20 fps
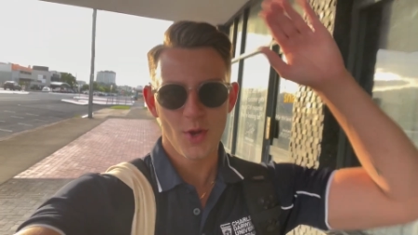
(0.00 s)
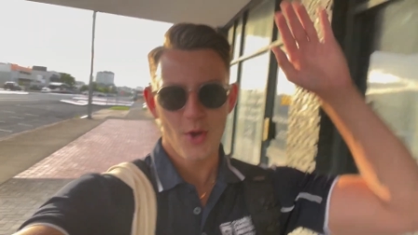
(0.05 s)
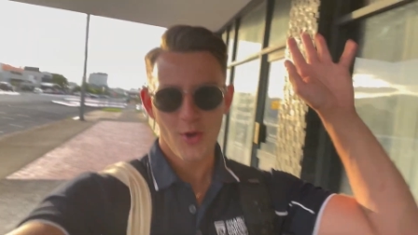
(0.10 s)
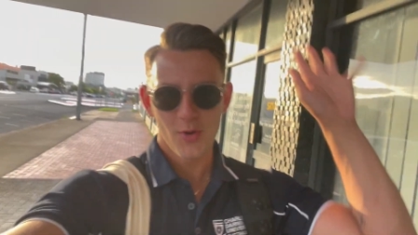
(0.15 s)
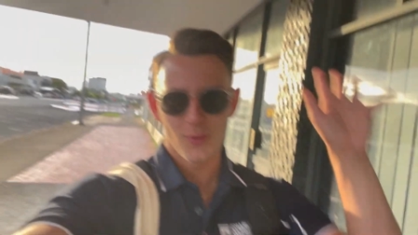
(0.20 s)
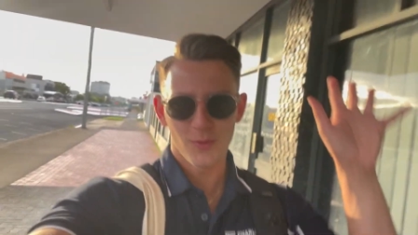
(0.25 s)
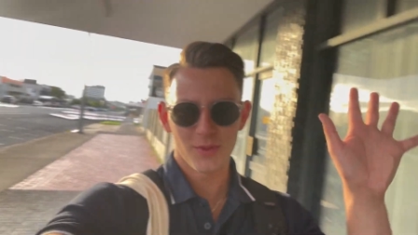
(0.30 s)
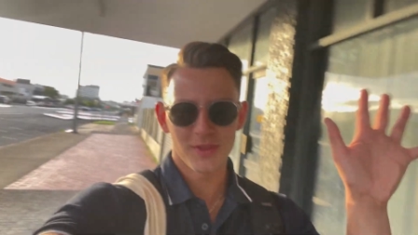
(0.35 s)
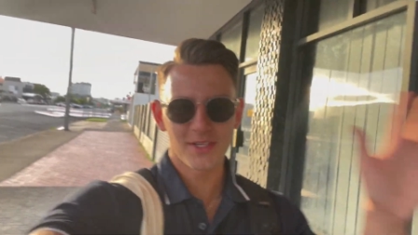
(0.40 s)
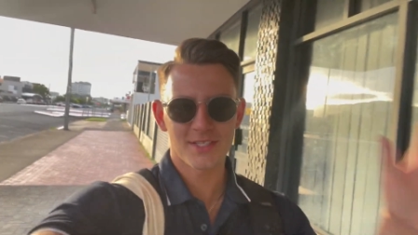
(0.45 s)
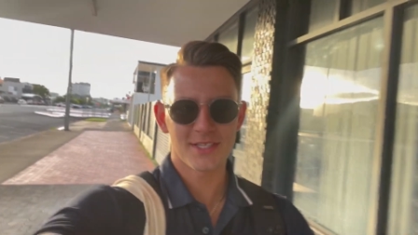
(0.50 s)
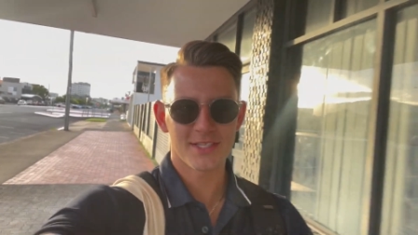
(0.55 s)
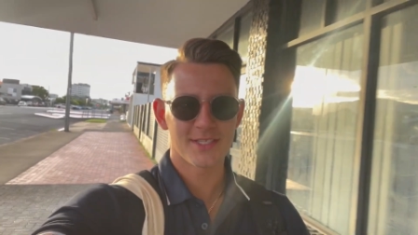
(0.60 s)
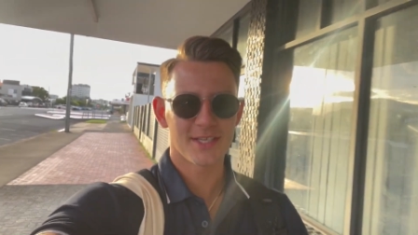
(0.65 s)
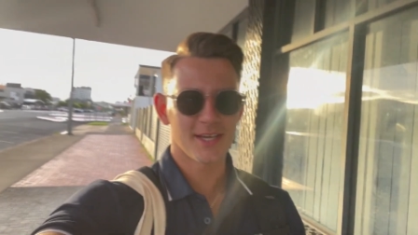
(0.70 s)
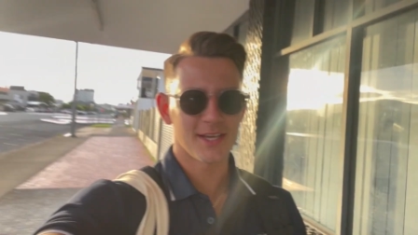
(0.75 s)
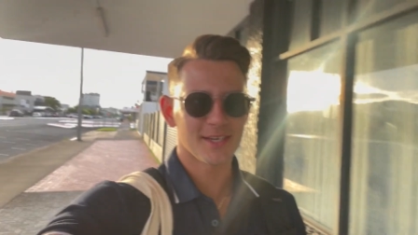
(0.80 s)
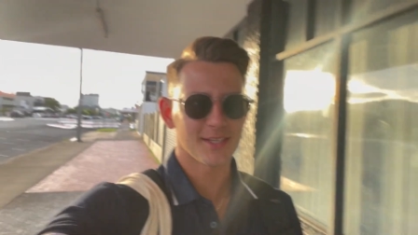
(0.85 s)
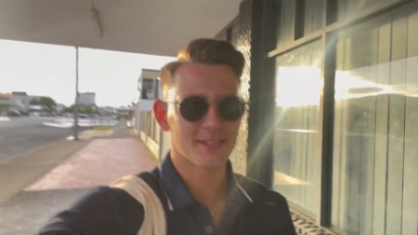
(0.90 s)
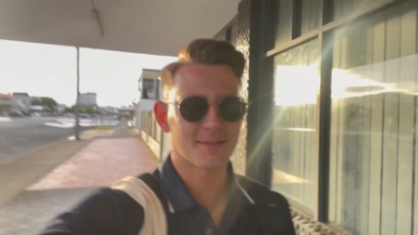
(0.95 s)
Well, this is
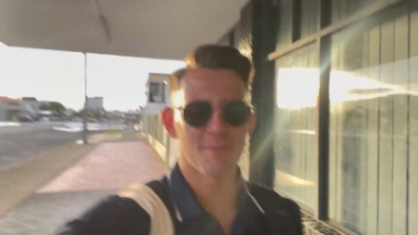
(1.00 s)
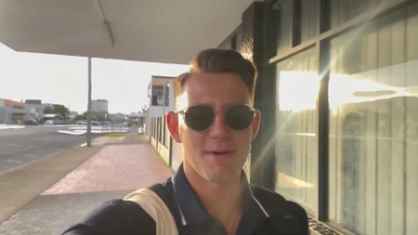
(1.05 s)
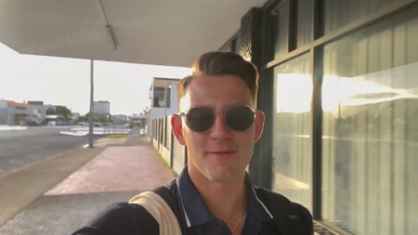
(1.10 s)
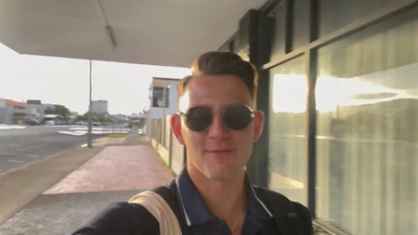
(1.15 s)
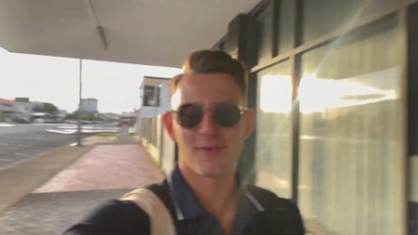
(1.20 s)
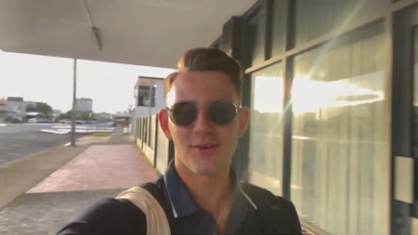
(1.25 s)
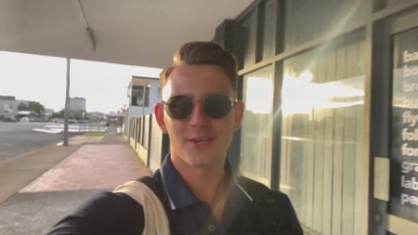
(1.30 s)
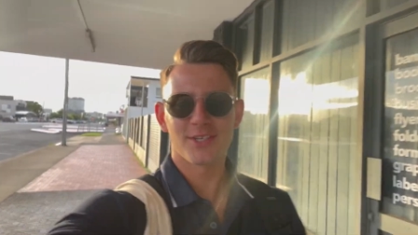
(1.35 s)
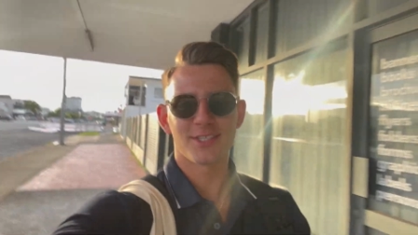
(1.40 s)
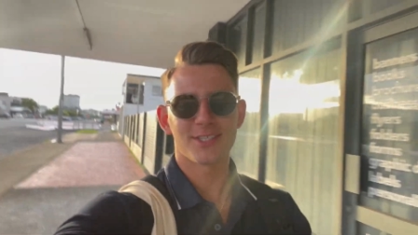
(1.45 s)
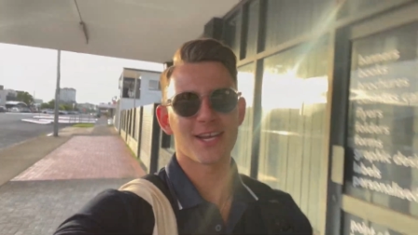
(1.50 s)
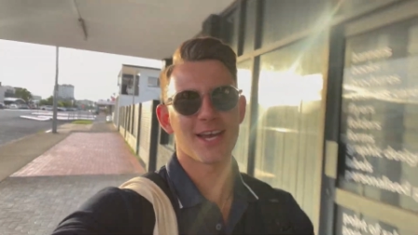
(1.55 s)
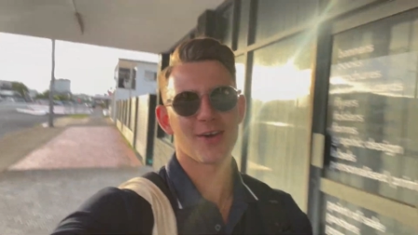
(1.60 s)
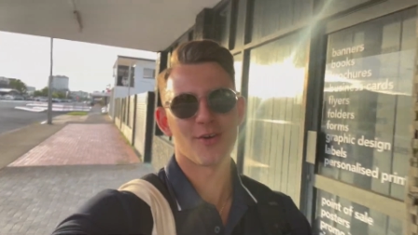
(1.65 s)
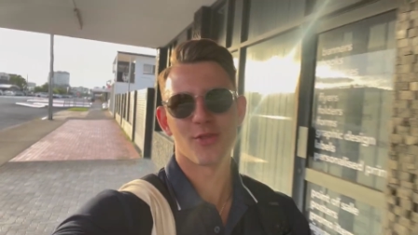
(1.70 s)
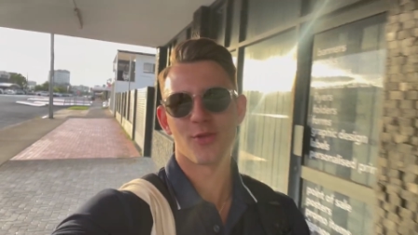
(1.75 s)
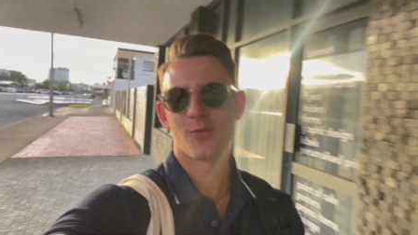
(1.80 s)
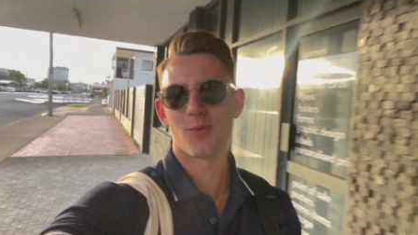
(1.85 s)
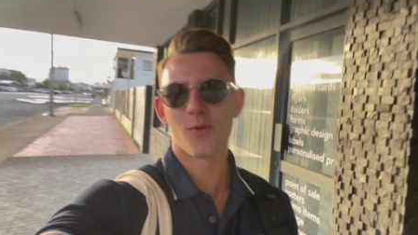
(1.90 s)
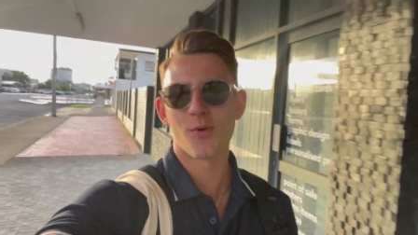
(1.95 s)
it. It's my first day
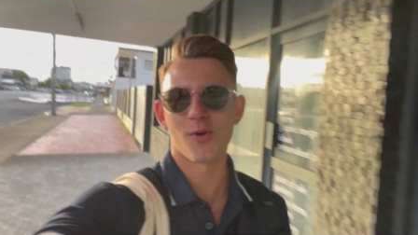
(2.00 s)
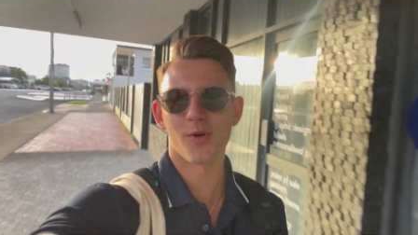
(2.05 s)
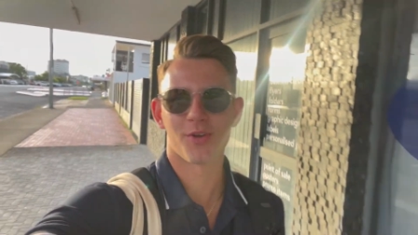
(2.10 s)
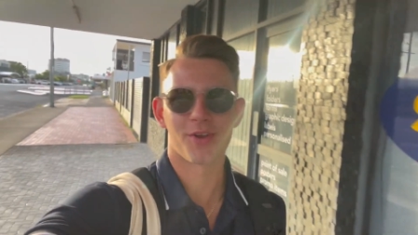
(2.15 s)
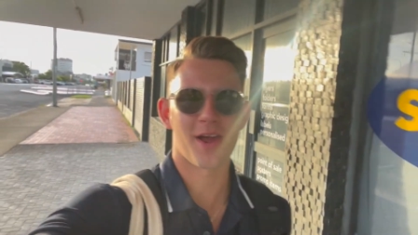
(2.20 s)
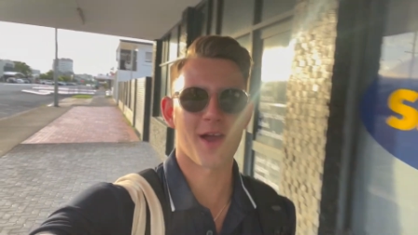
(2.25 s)
on the ward.